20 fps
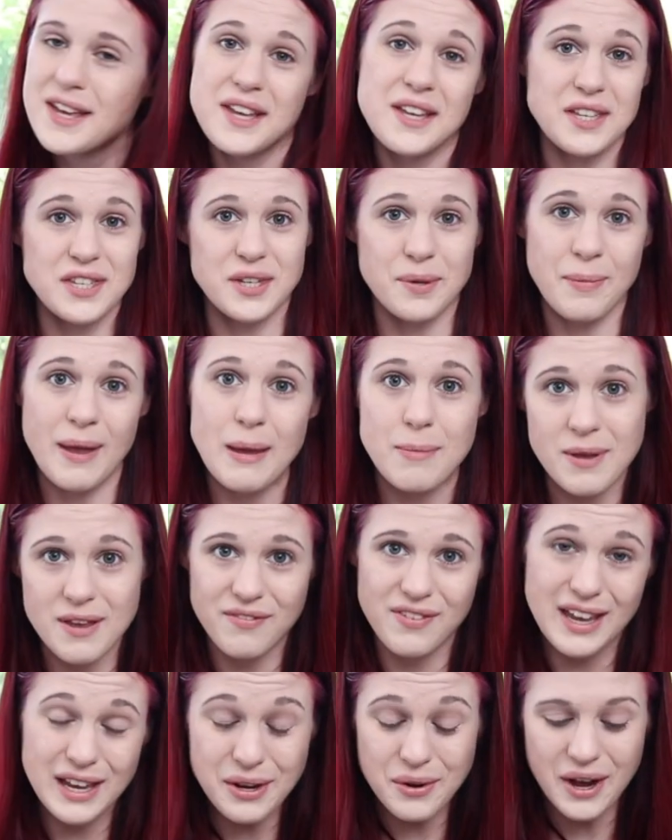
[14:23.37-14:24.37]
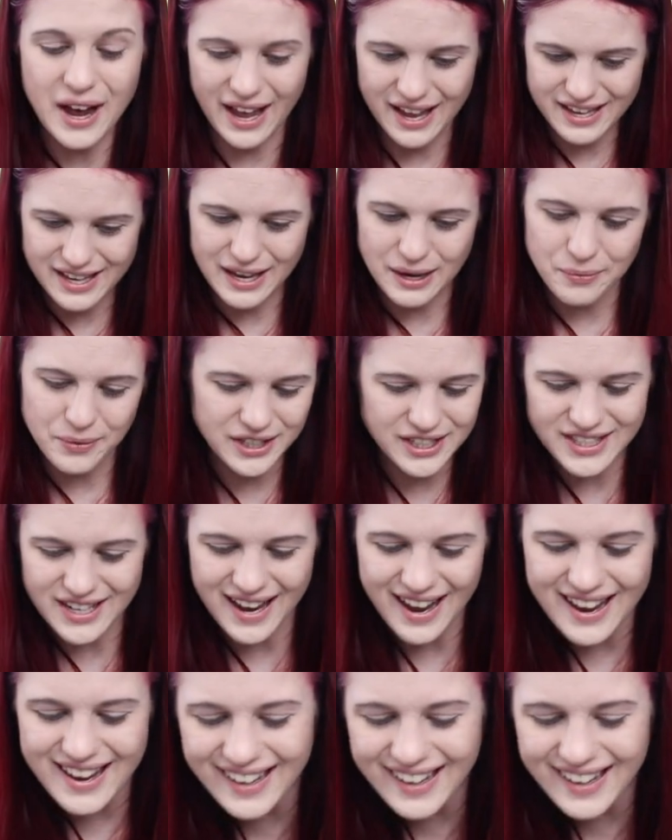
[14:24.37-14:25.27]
So maybe if I go hiking one day.